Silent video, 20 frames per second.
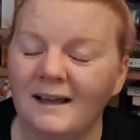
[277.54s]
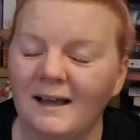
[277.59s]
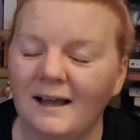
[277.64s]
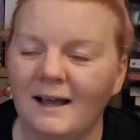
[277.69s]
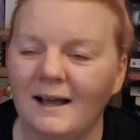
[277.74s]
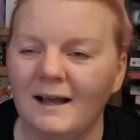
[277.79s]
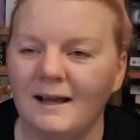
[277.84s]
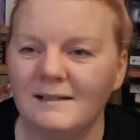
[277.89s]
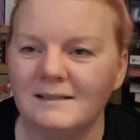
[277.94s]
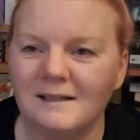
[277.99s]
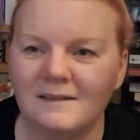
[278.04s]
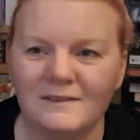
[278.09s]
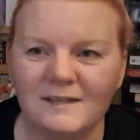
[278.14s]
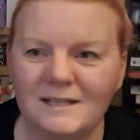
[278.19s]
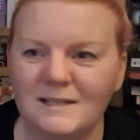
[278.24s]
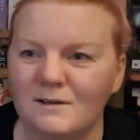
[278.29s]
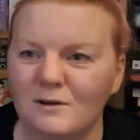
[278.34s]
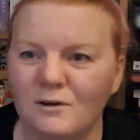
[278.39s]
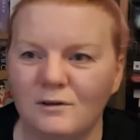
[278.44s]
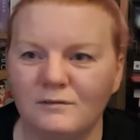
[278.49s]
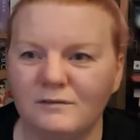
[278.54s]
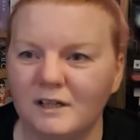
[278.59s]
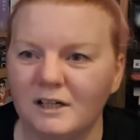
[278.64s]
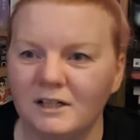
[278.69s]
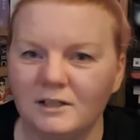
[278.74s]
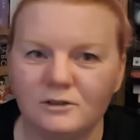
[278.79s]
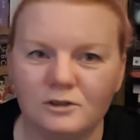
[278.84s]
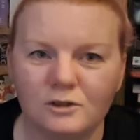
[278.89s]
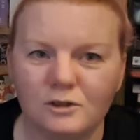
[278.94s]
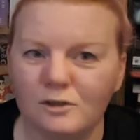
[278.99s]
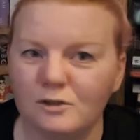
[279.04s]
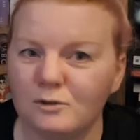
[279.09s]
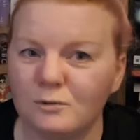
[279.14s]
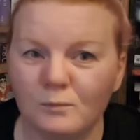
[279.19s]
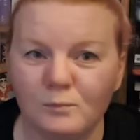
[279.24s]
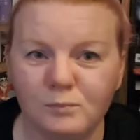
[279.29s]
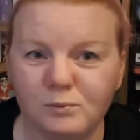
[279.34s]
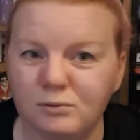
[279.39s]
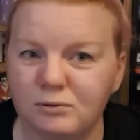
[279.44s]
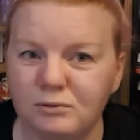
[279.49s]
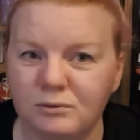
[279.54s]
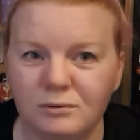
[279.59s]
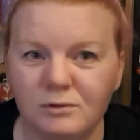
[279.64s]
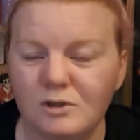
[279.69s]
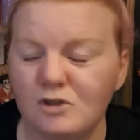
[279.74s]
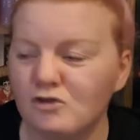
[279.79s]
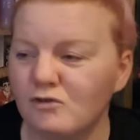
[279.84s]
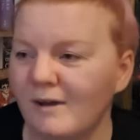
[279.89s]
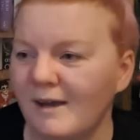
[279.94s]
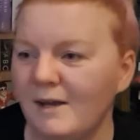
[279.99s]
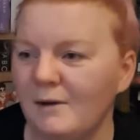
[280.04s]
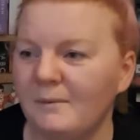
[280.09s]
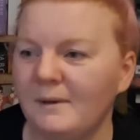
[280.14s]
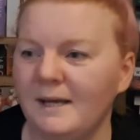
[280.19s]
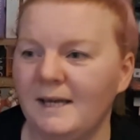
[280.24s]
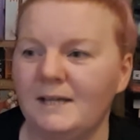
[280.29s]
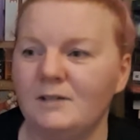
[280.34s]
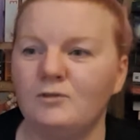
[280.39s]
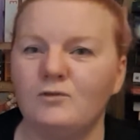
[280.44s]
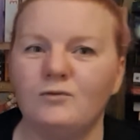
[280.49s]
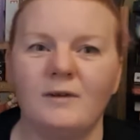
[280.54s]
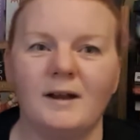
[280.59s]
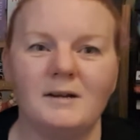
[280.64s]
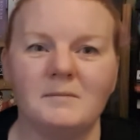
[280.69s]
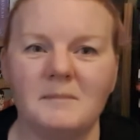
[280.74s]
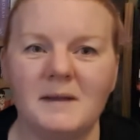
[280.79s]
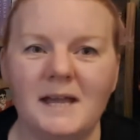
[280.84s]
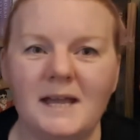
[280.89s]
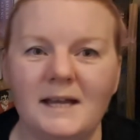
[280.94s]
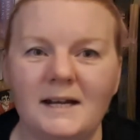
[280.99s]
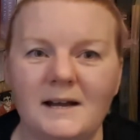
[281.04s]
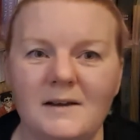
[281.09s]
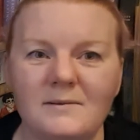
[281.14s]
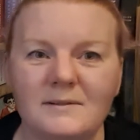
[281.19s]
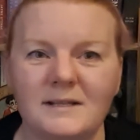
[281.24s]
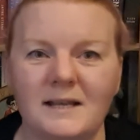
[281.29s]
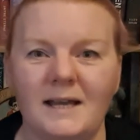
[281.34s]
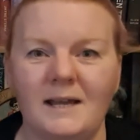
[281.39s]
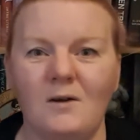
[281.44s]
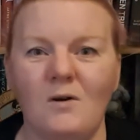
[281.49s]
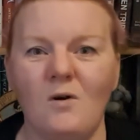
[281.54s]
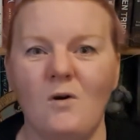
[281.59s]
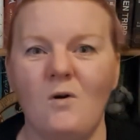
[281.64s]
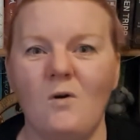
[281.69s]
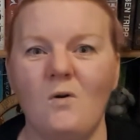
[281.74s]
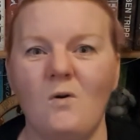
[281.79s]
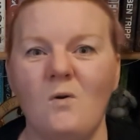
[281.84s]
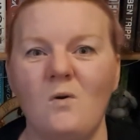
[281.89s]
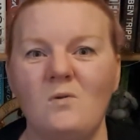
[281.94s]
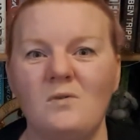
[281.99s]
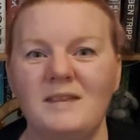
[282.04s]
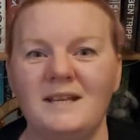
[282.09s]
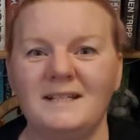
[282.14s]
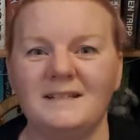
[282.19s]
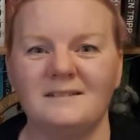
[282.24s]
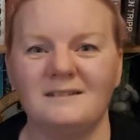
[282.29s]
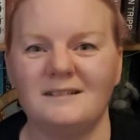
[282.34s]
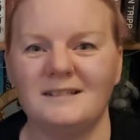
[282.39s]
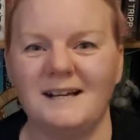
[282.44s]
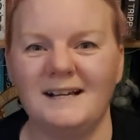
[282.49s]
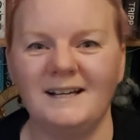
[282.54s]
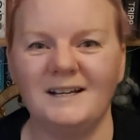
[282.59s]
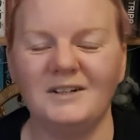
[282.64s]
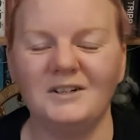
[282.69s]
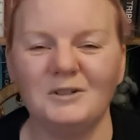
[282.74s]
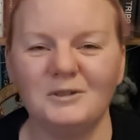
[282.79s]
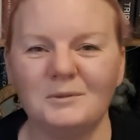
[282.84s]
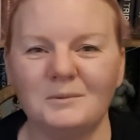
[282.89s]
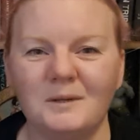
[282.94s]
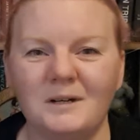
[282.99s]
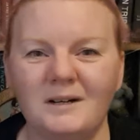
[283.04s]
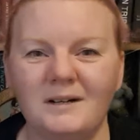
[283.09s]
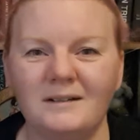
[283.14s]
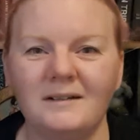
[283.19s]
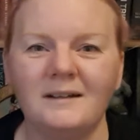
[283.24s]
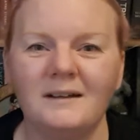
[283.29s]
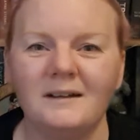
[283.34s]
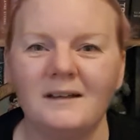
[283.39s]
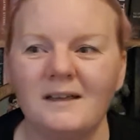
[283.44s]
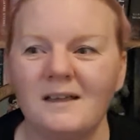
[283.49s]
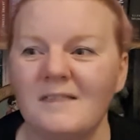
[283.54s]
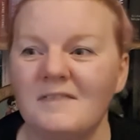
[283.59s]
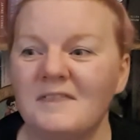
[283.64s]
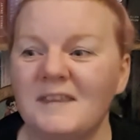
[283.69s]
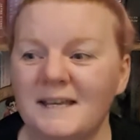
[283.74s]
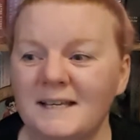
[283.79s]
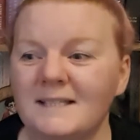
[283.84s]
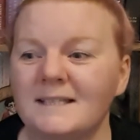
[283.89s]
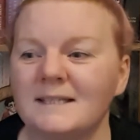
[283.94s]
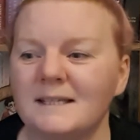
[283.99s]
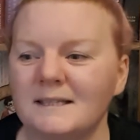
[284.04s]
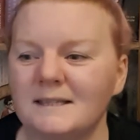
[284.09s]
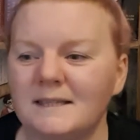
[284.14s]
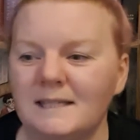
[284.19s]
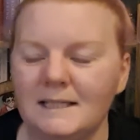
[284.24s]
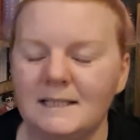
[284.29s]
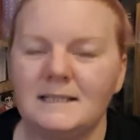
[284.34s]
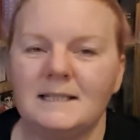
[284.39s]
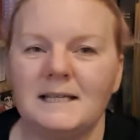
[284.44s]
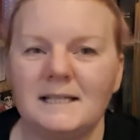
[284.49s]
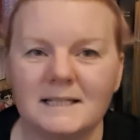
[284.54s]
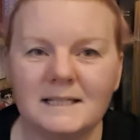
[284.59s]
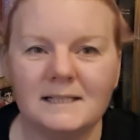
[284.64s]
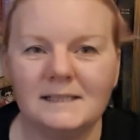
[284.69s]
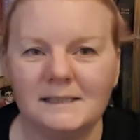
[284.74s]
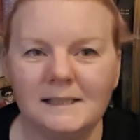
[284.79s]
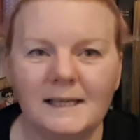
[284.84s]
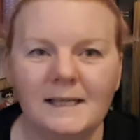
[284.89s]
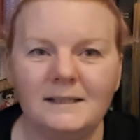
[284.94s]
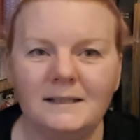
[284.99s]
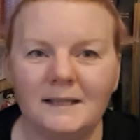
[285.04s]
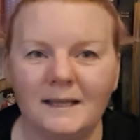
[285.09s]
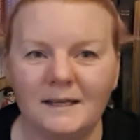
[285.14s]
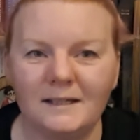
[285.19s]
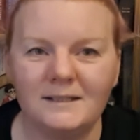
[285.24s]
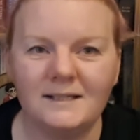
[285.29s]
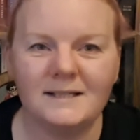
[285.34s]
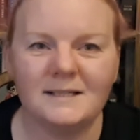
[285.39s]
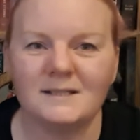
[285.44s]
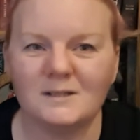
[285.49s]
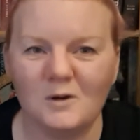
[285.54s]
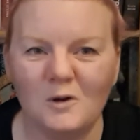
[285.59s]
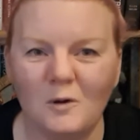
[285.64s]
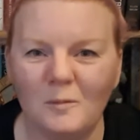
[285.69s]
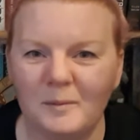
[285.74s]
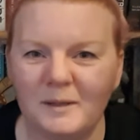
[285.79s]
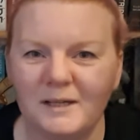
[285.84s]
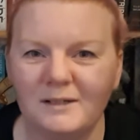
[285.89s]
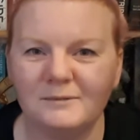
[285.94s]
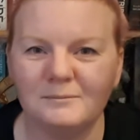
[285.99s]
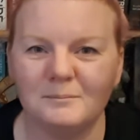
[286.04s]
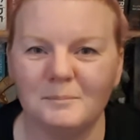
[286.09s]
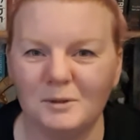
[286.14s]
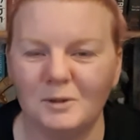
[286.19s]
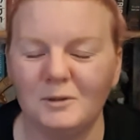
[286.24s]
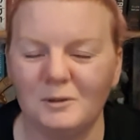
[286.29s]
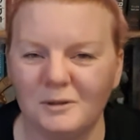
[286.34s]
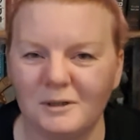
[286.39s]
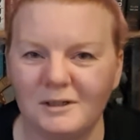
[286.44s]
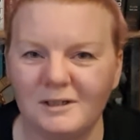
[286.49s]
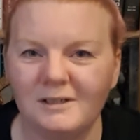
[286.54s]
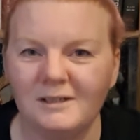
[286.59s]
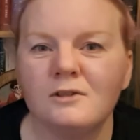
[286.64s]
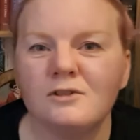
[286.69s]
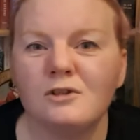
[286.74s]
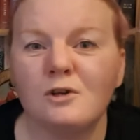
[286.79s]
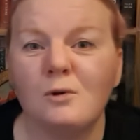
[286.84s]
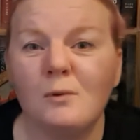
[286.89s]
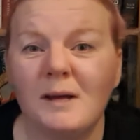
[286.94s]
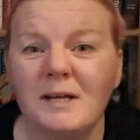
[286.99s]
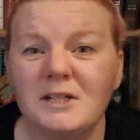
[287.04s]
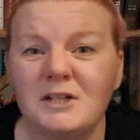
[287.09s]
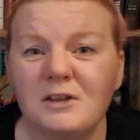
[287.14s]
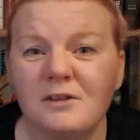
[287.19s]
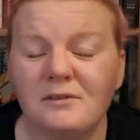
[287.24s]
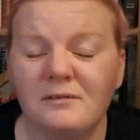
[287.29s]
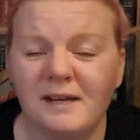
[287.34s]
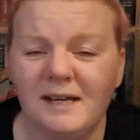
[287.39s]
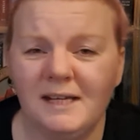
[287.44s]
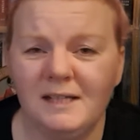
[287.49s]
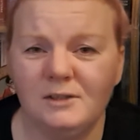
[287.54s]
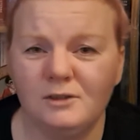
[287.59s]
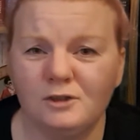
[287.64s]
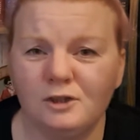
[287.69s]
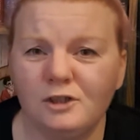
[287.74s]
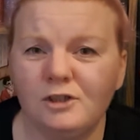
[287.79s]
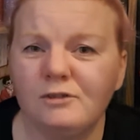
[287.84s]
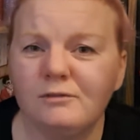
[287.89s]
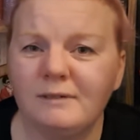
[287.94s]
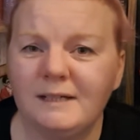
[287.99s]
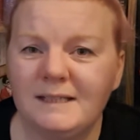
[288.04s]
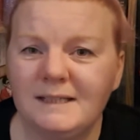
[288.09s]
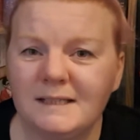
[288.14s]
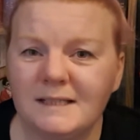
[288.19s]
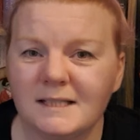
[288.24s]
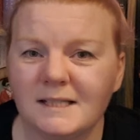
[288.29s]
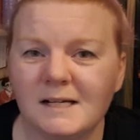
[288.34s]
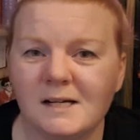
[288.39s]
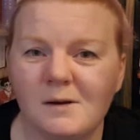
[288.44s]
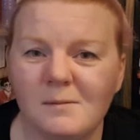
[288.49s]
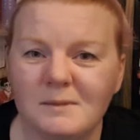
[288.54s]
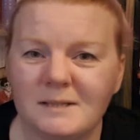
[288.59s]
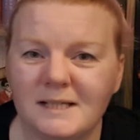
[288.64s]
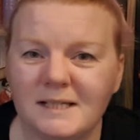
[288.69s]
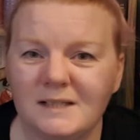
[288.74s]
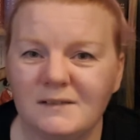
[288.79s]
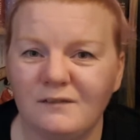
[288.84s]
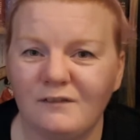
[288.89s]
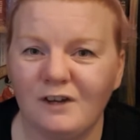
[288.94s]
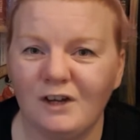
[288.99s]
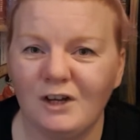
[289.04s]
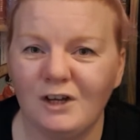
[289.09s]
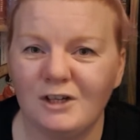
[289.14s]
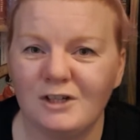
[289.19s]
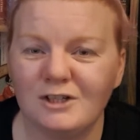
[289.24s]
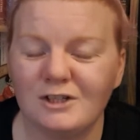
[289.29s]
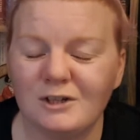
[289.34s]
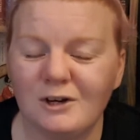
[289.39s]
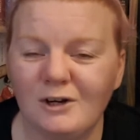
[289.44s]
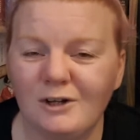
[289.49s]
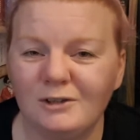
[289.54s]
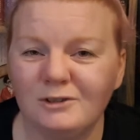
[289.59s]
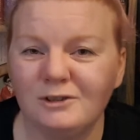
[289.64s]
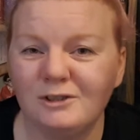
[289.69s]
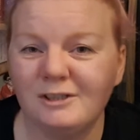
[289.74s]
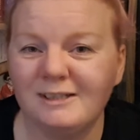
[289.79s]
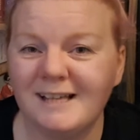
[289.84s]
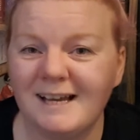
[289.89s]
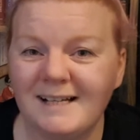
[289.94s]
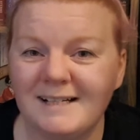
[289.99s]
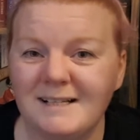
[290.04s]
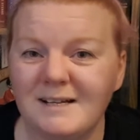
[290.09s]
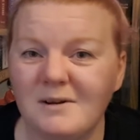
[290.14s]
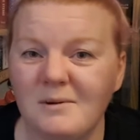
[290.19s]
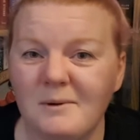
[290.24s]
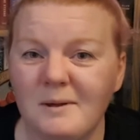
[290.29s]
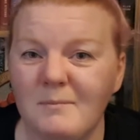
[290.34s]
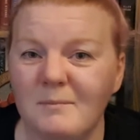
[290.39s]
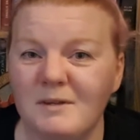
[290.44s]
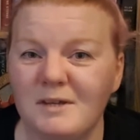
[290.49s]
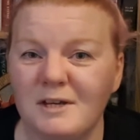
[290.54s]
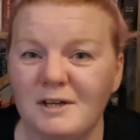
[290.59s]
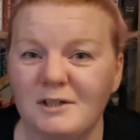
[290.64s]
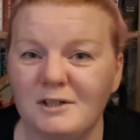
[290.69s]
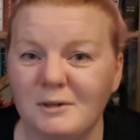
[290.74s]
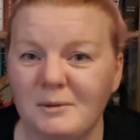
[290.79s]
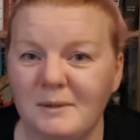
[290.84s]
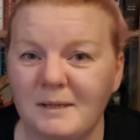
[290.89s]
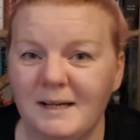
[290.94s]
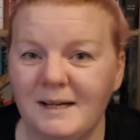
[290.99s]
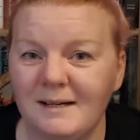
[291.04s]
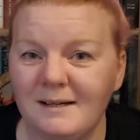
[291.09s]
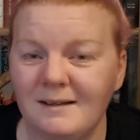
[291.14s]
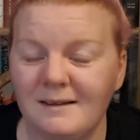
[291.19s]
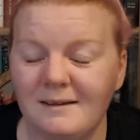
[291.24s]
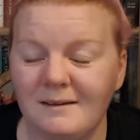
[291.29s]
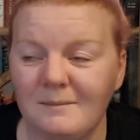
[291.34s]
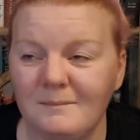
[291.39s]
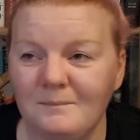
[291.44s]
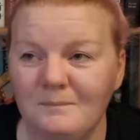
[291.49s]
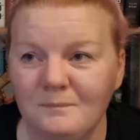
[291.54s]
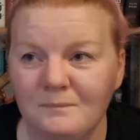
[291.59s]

and this cover just straight away dragged me in. I was like, oh, this looks like a good one. This is clearly a dystopian book. So question 3, do you read the synopsis first or do you like to go in without knowing anything?